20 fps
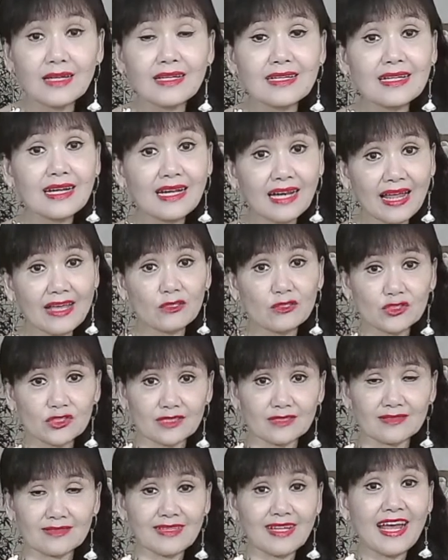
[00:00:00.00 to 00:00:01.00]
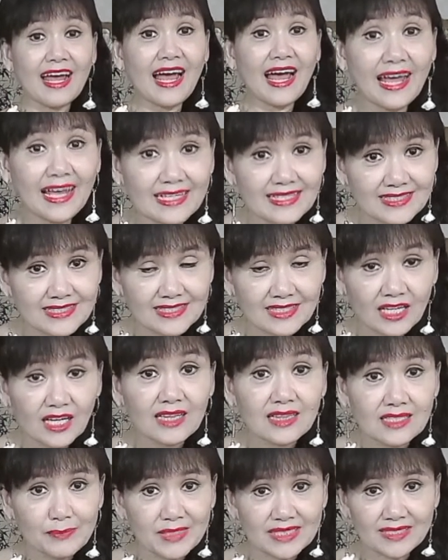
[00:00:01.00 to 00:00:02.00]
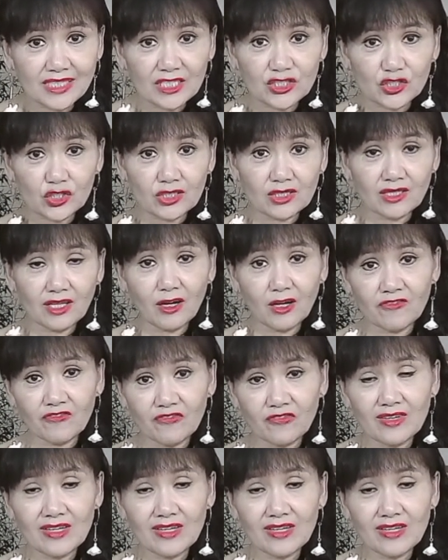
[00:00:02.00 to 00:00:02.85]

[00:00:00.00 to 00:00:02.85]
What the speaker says: Glycogen has a limitation of